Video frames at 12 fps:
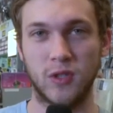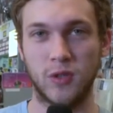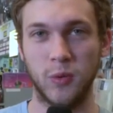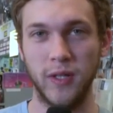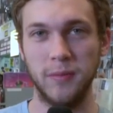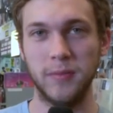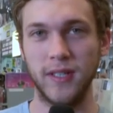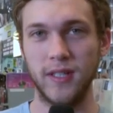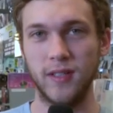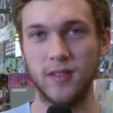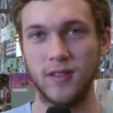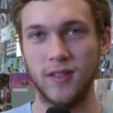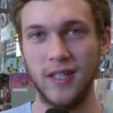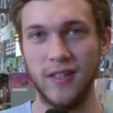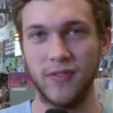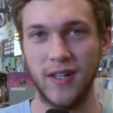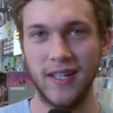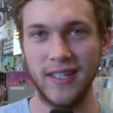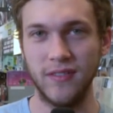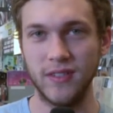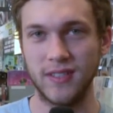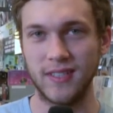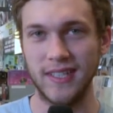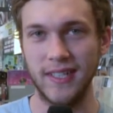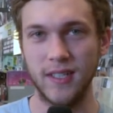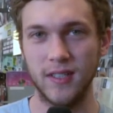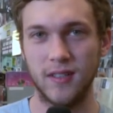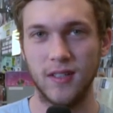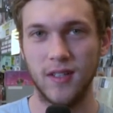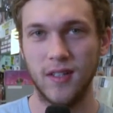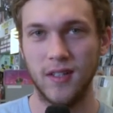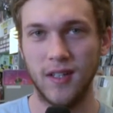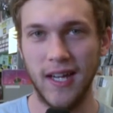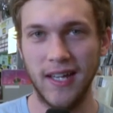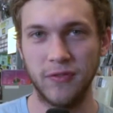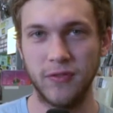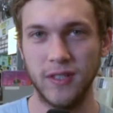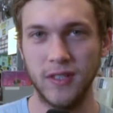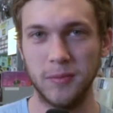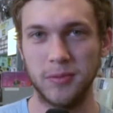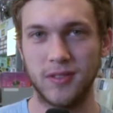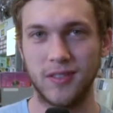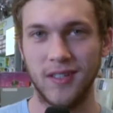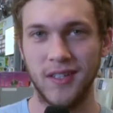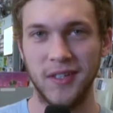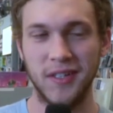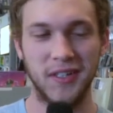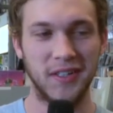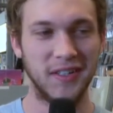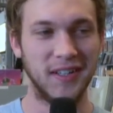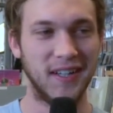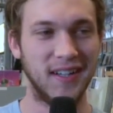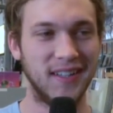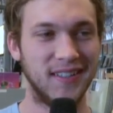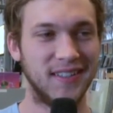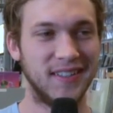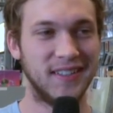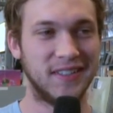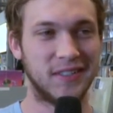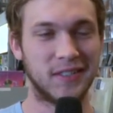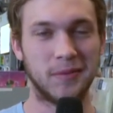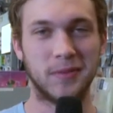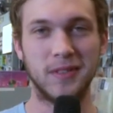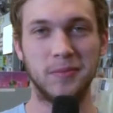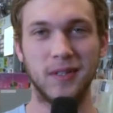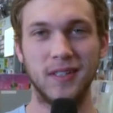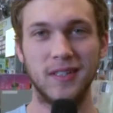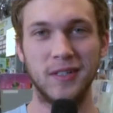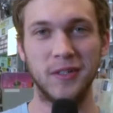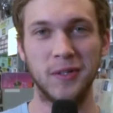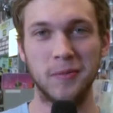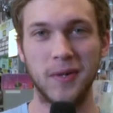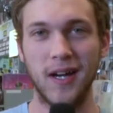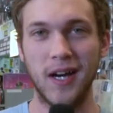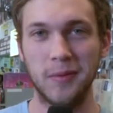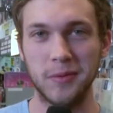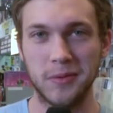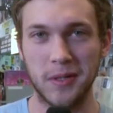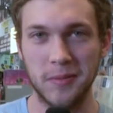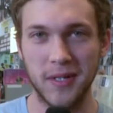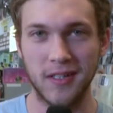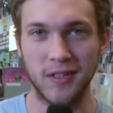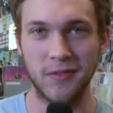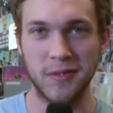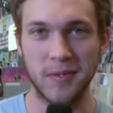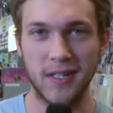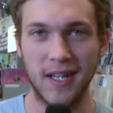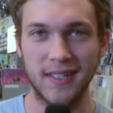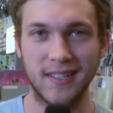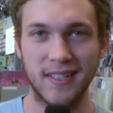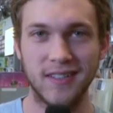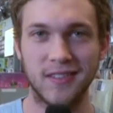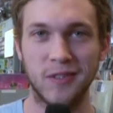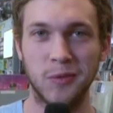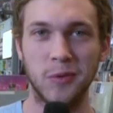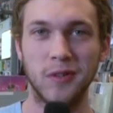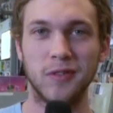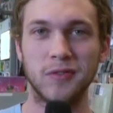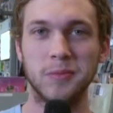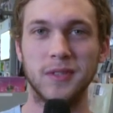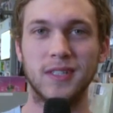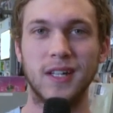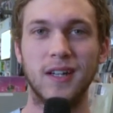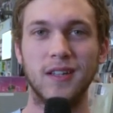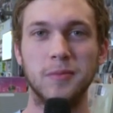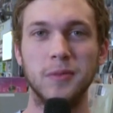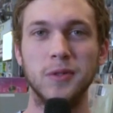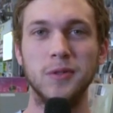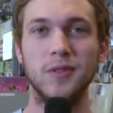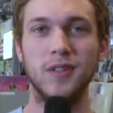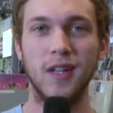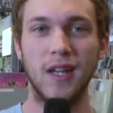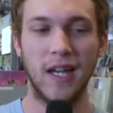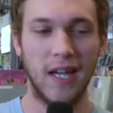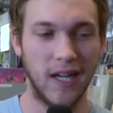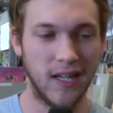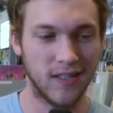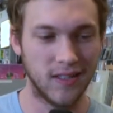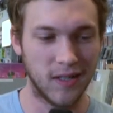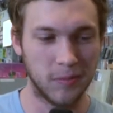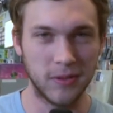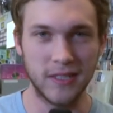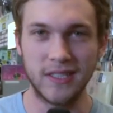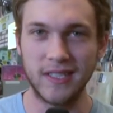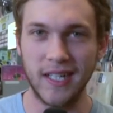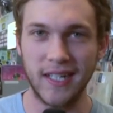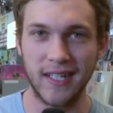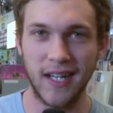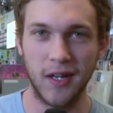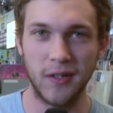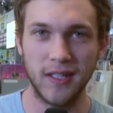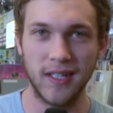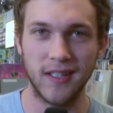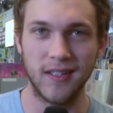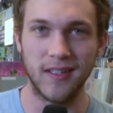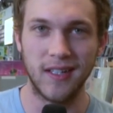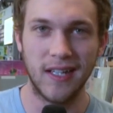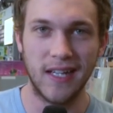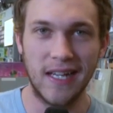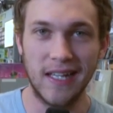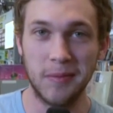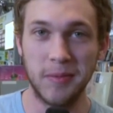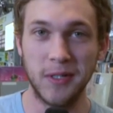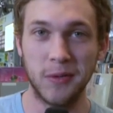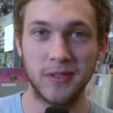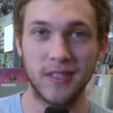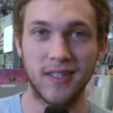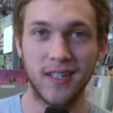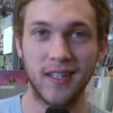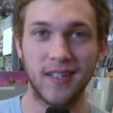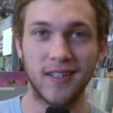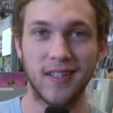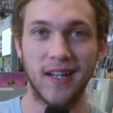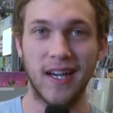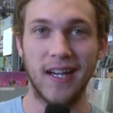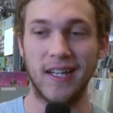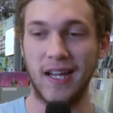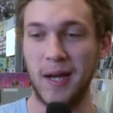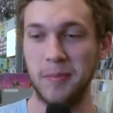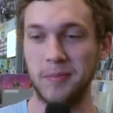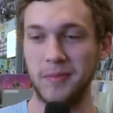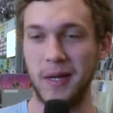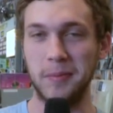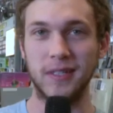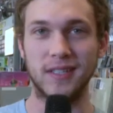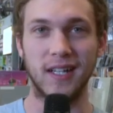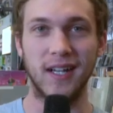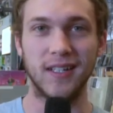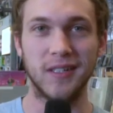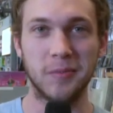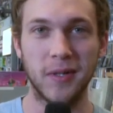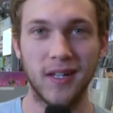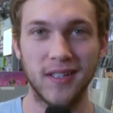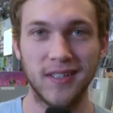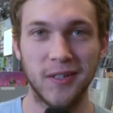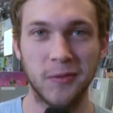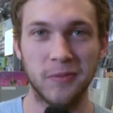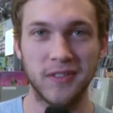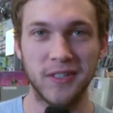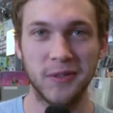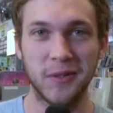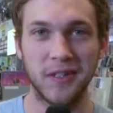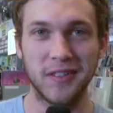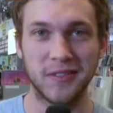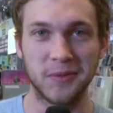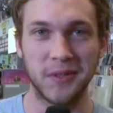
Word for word: tweet me if I even see it at Phillips or uh, something. But you know, my album's coming out November 19th, The World from the Side of the Moon, and uh, please check it out and let me know what you think. I, I'm, I'm excited about it. Hopefully, you are as